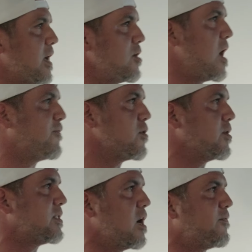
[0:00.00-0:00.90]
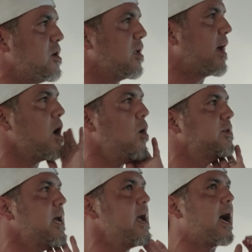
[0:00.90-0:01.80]
you have for yourself that you're like, oh
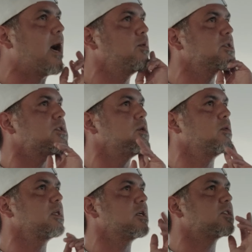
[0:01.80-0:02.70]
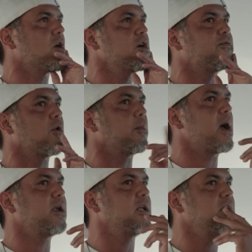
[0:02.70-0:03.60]
dang, I was doing this art form I
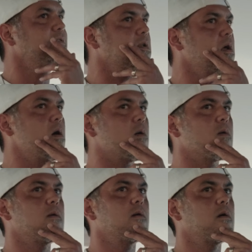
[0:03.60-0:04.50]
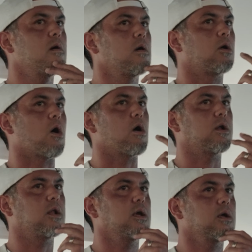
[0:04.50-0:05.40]
didn't even know?
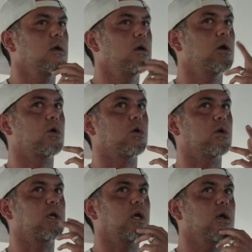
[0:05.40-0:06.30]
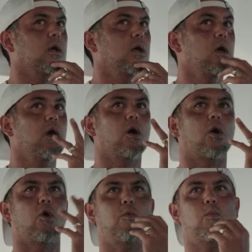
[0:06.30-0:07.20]
Gardening, cooking,
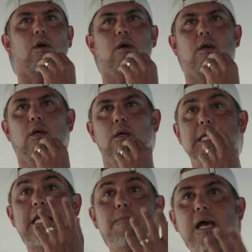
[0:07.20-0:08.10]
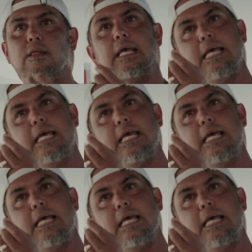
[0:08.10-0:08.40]
homework, emailing.